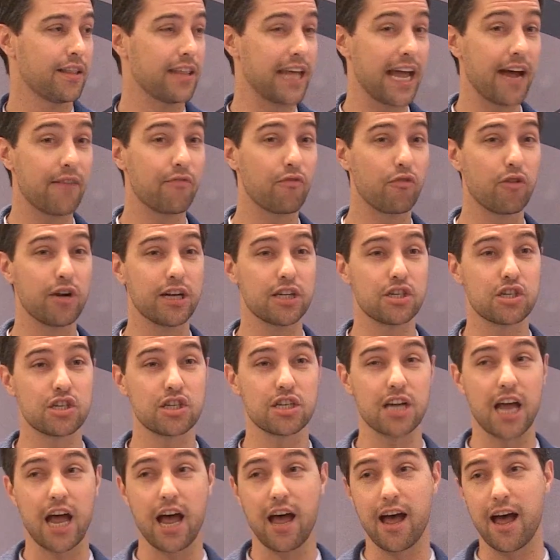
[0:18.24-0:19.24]
The
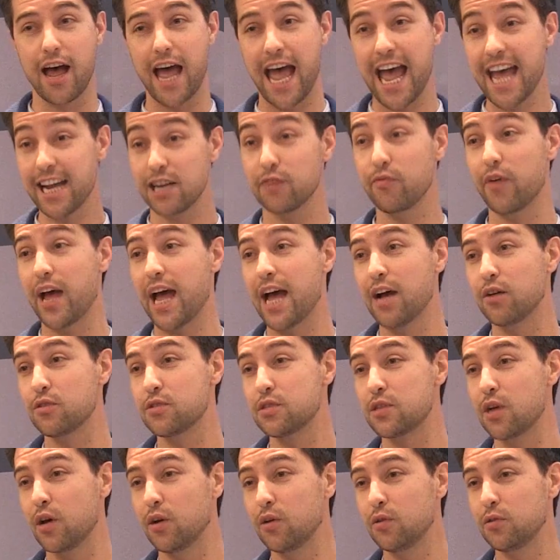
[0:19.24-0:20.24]
average uh, head of a
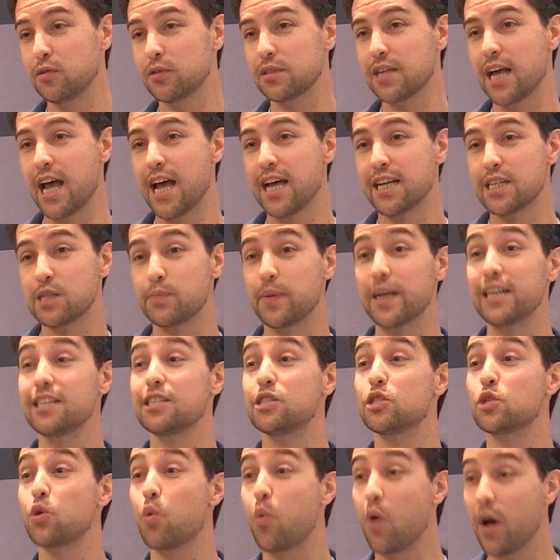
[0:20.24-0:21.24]
household
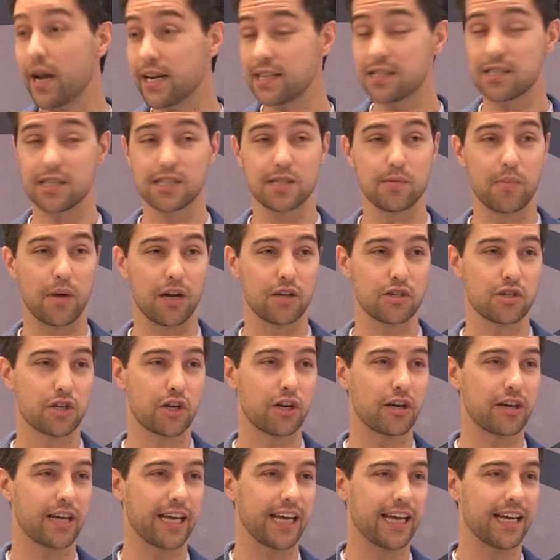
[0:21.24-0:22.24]
spent twice as much
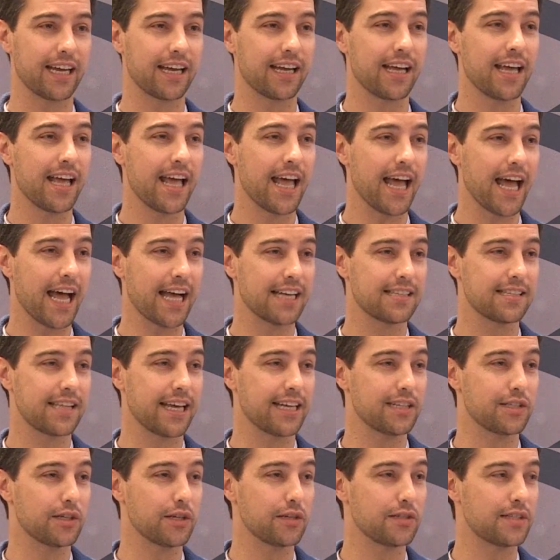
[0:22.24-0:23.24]
cooking as
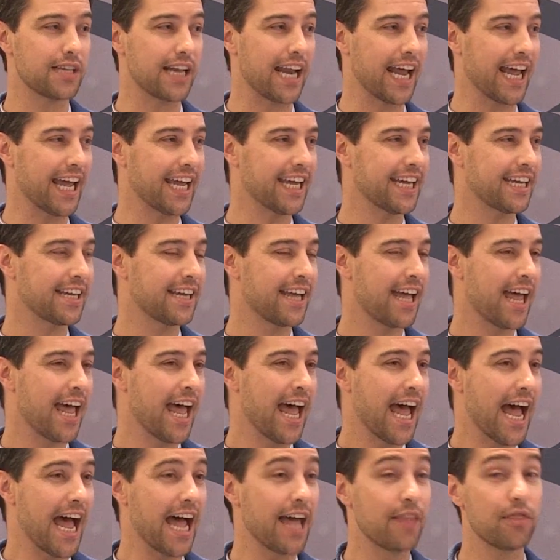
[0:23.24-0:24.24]
they do today.
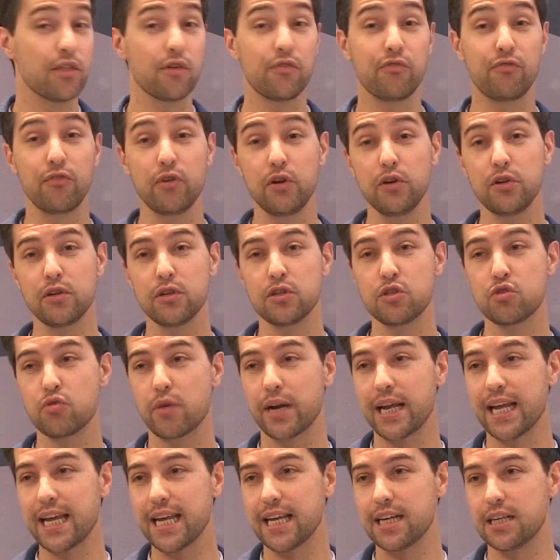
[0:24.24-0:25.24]
And the food and
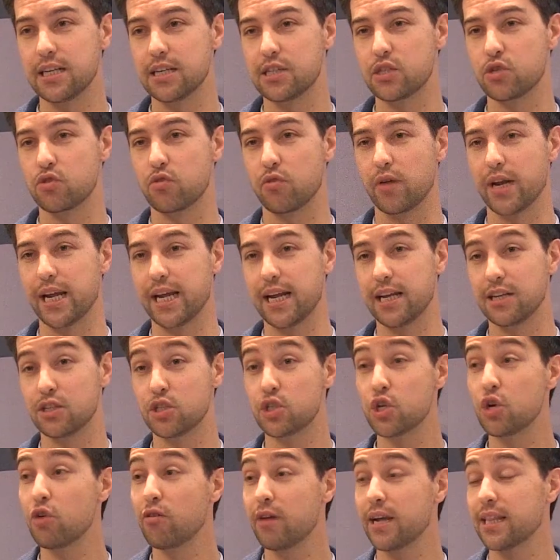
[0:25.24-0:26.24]
drink industry
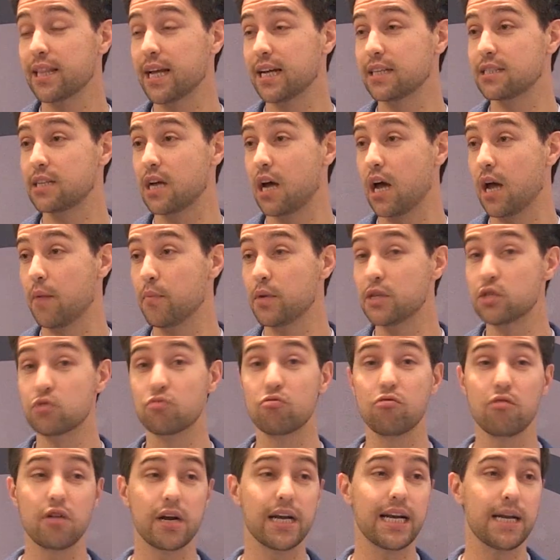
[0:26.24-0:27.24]
during that time has
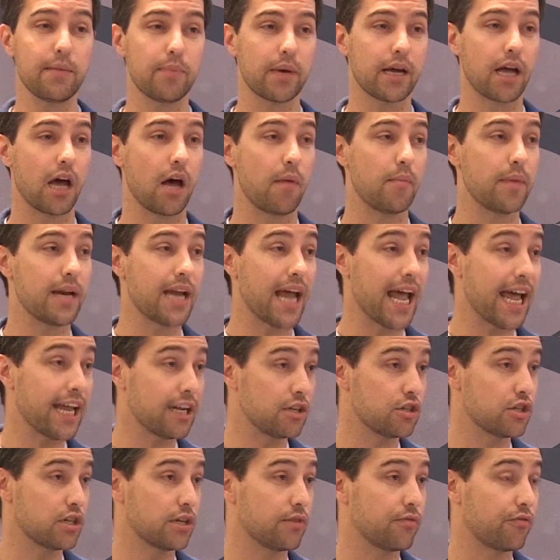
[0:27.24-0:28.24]
really become an
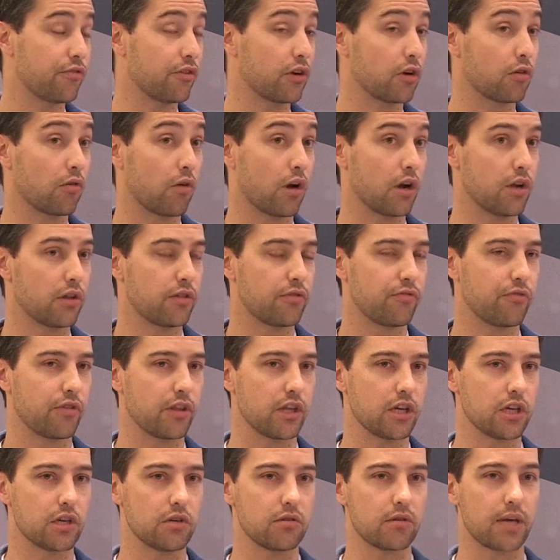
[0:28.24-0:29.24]
engine for growth for
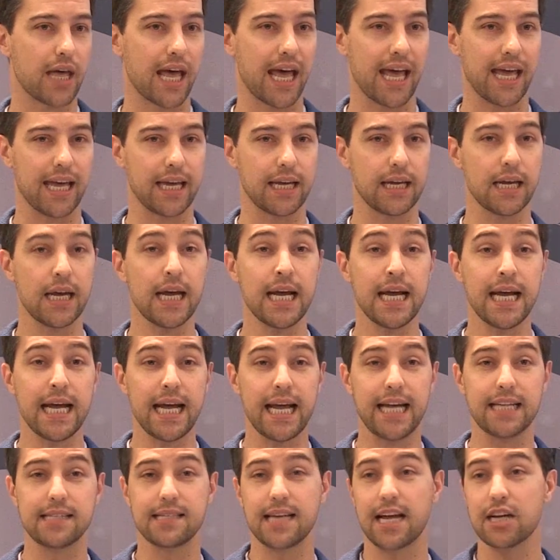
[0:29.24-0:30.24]
the U K.
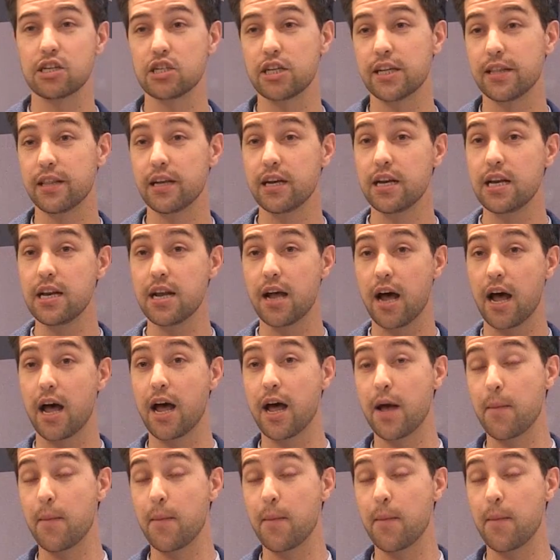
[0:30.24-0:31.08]
It's actually the